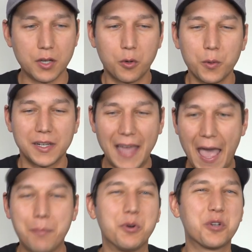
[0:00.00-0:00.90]
according to
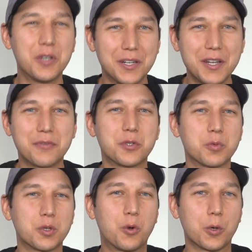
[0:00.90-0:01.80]
Apple, good enough to
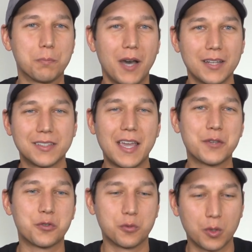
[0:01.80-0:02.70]
record
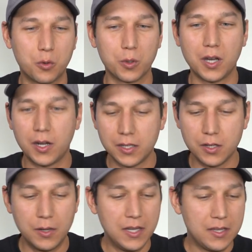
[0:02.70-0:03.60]
podcasts or record
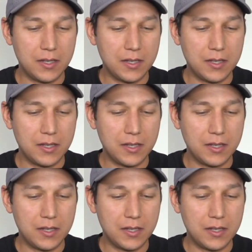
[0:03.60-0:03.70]
audio.